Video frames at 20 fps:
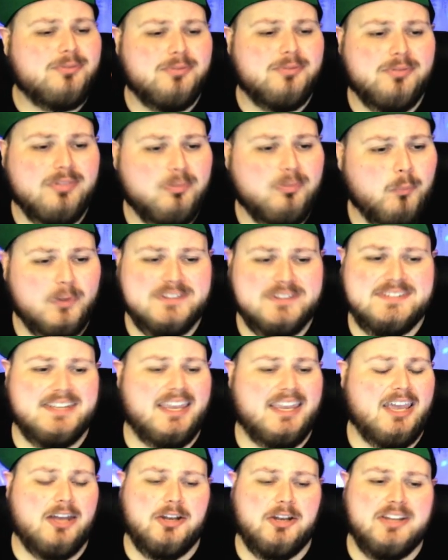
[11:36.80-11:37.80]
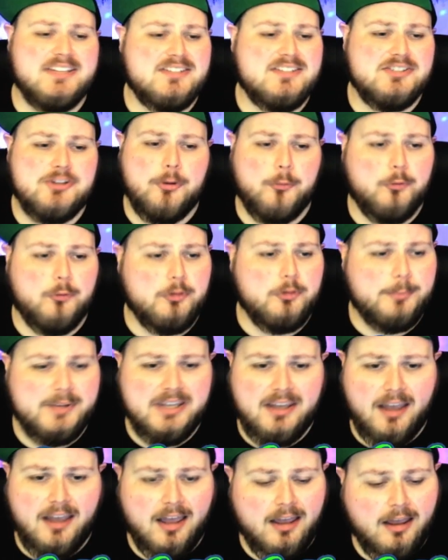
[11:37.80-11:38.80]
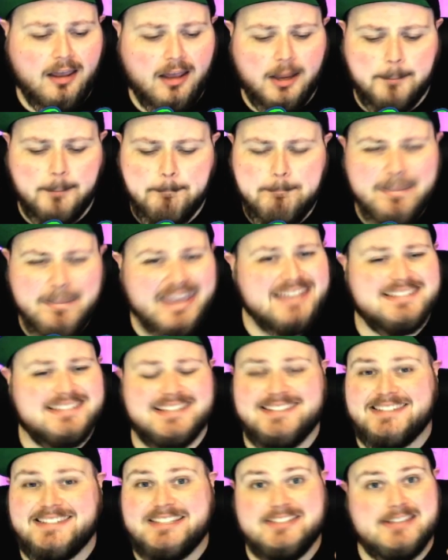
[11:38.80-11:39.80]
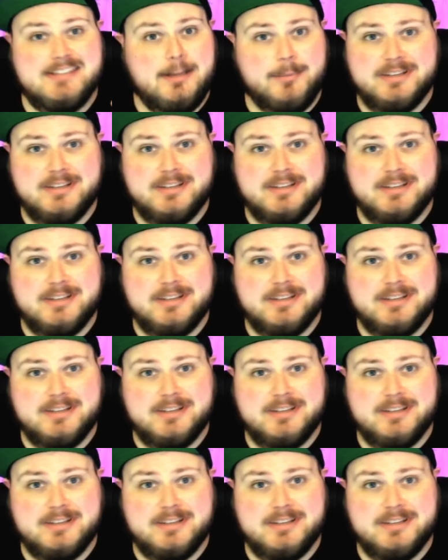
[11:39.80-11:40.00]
Once again, this is going to be an amazing season.